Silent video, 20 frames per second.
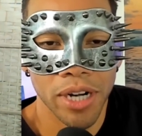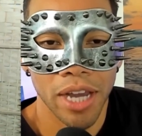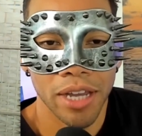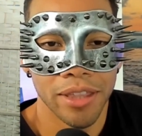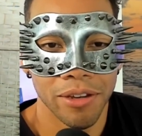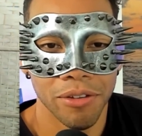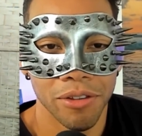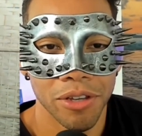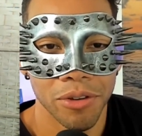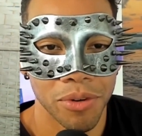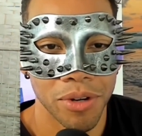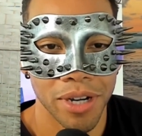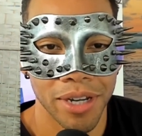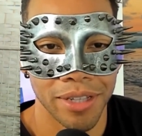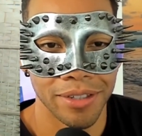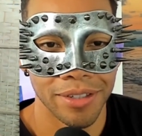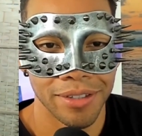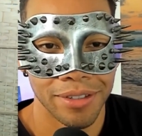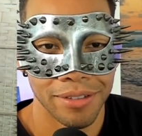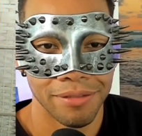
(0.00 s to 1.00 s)
not the only
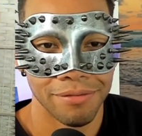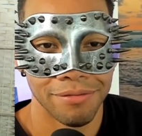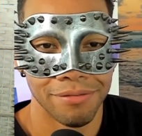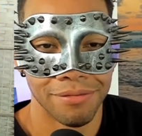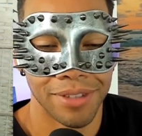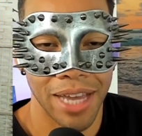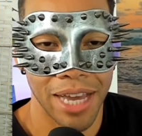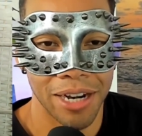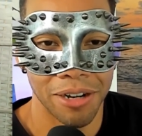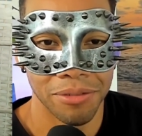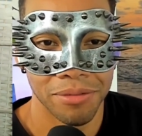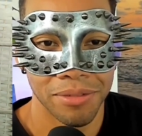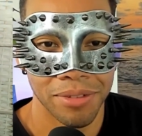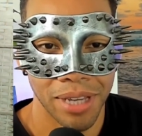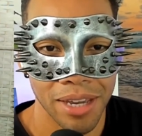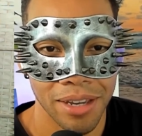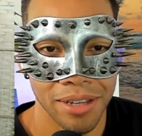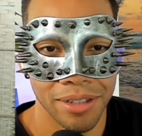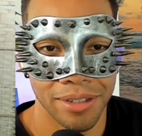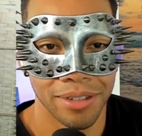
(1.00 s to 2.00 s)
ones that are
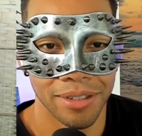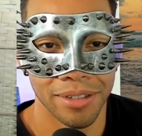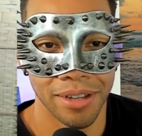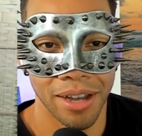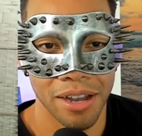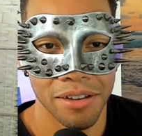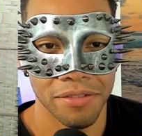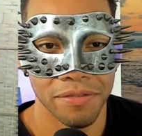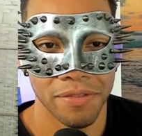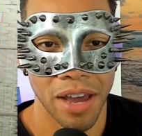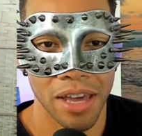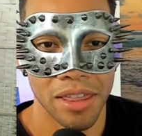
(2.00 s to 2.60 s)
taking stuff.